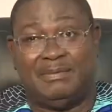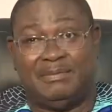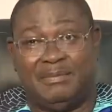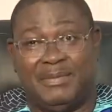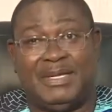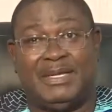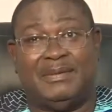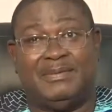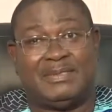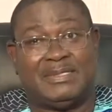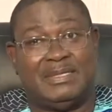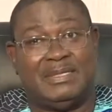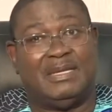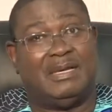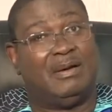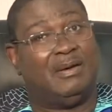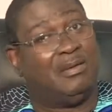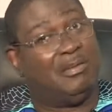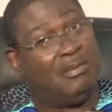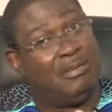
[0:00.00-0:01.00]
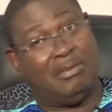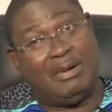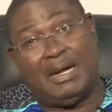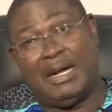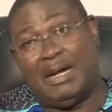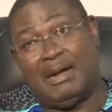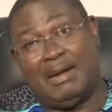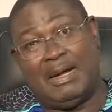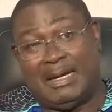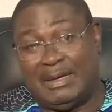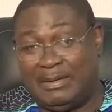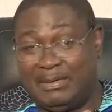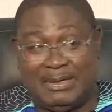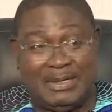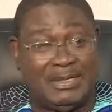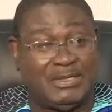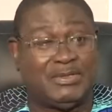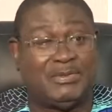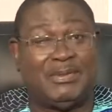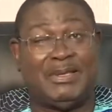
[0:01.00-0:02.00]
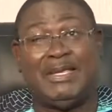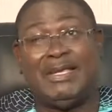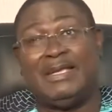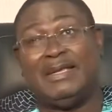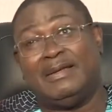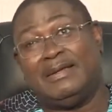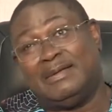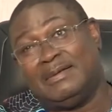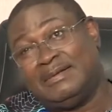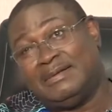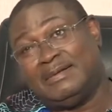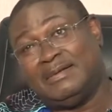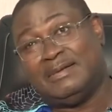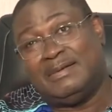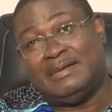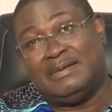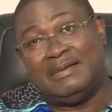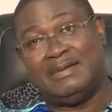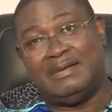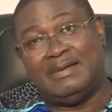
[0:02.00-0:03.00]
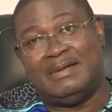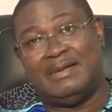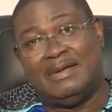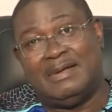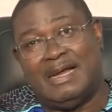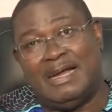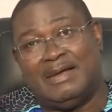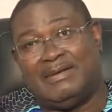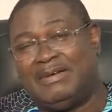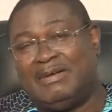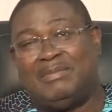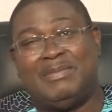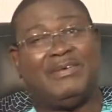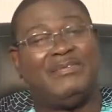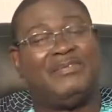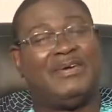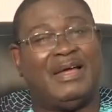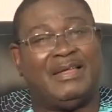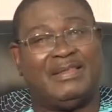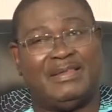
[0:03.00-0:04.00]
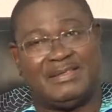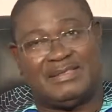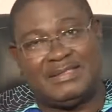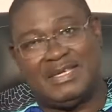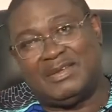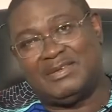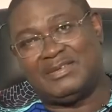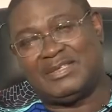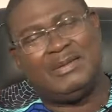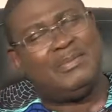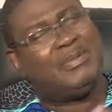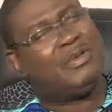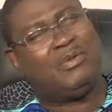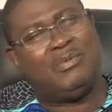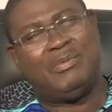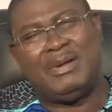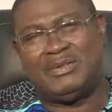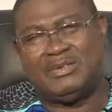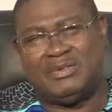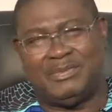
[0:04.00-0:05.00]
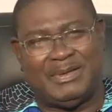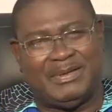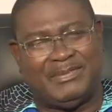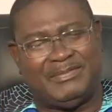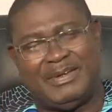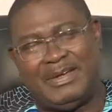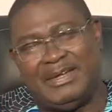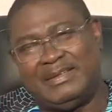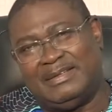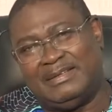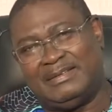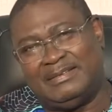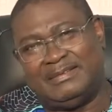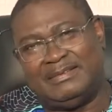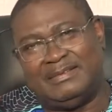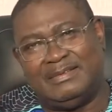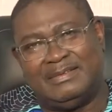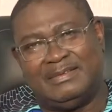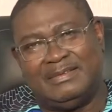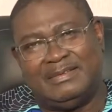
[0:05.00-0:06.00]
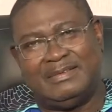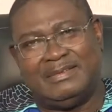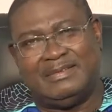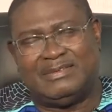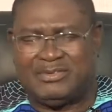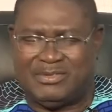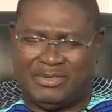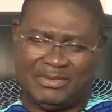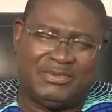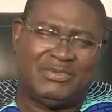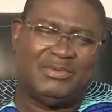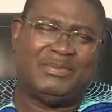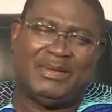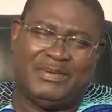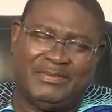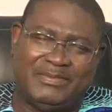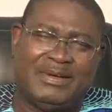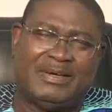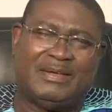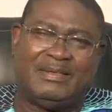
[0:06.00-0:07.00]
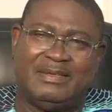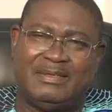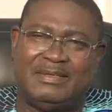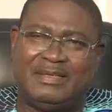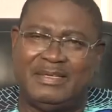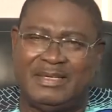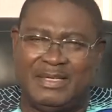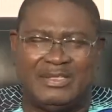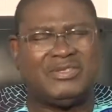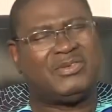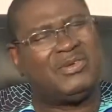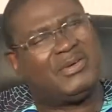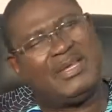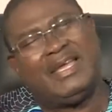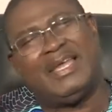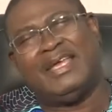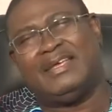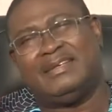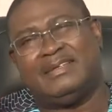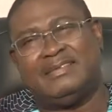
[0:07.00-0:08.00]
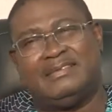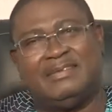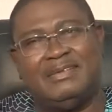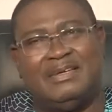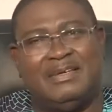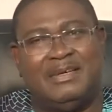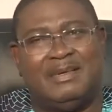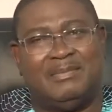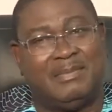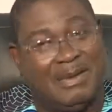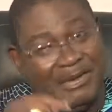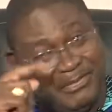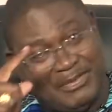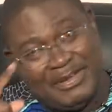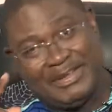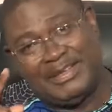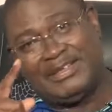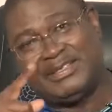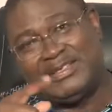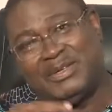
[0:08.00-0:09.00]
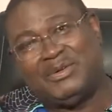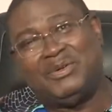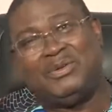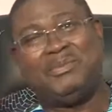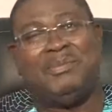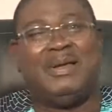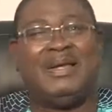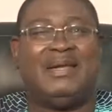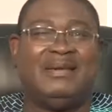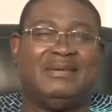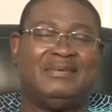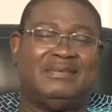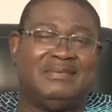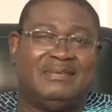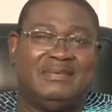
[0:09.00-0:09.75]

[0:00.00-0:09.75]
made him see that, oh wow, I don't need to be here. I got my father's house. Let me go back to my father. Talk to my father. It's okay. My father is a good man.